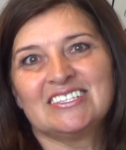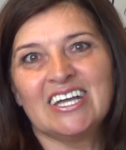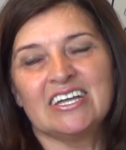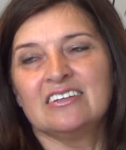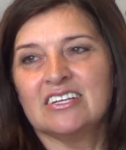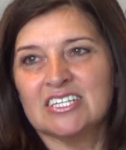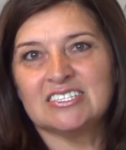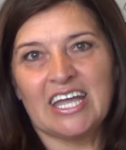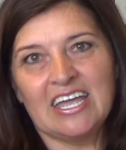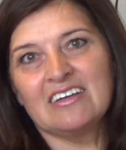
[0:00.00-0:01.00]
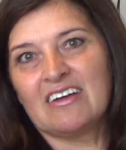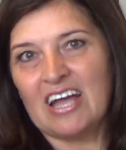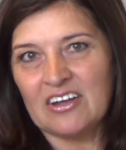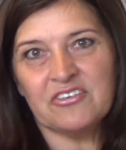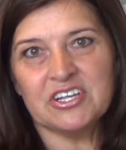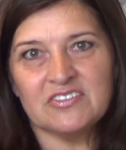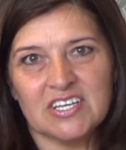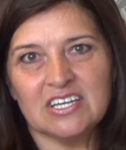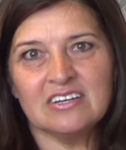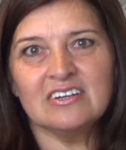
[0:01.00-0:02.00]
They take
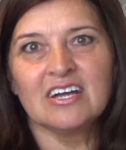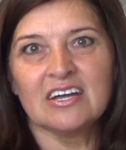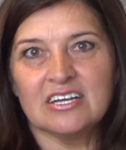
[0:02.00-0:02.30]
everything